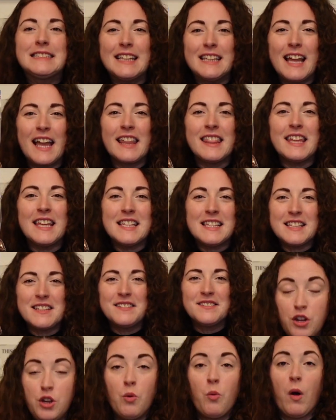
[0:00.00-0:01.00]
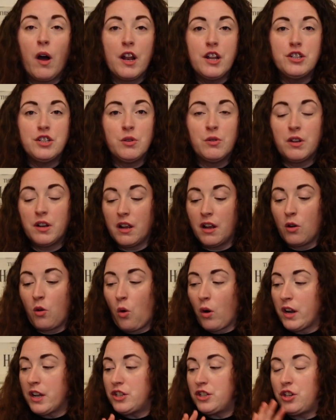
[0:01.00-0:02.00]
like these. You want to do it
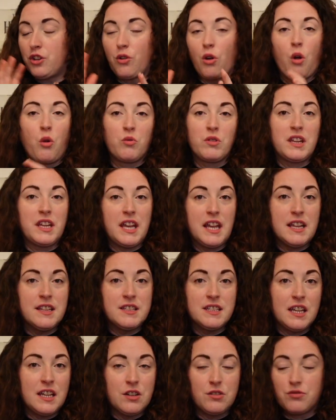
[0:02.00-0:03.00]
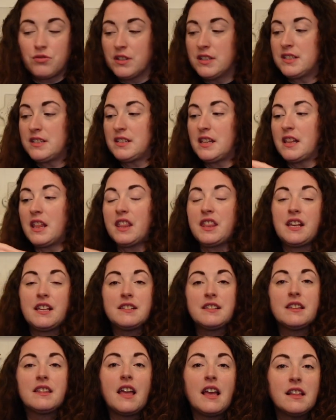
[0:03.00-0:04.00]
according to your own kids' interests and the
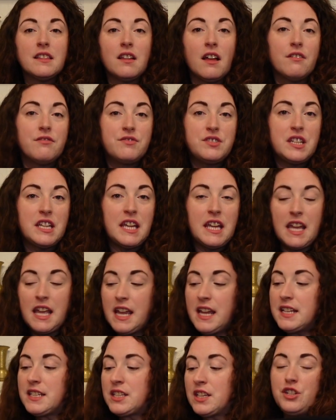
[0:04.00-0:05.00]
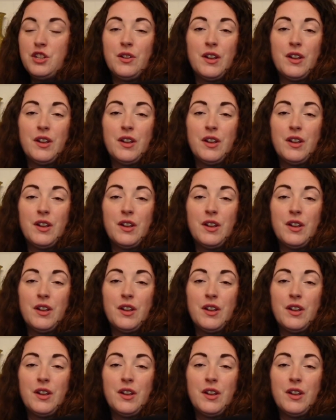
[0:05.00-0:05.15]
things that they love to eat.